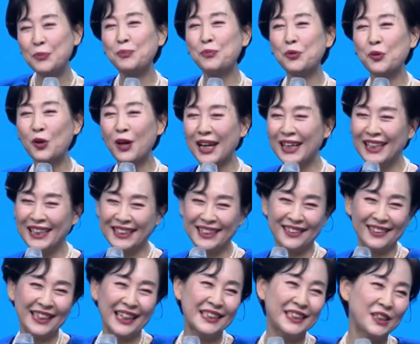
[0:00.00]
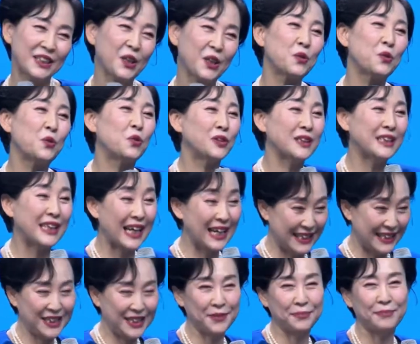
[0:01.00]
Since you met Atomy, you
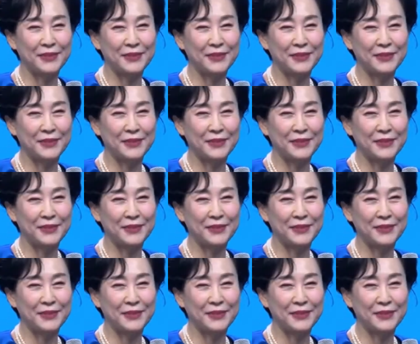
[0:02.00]
are